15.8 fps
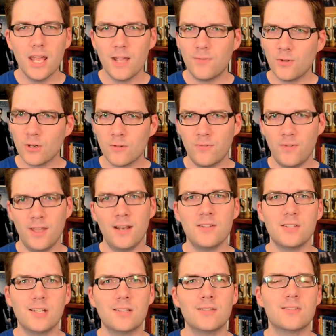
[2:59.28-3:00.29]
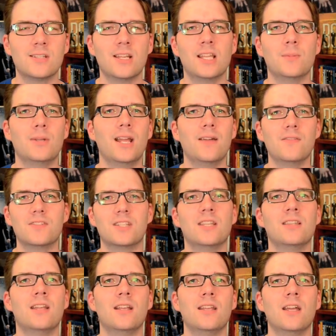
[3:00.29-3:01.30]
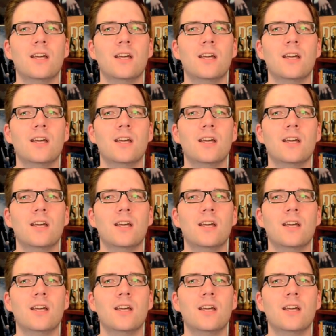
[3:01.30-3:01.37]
If you're a fan of Jason Statham and haven't seen that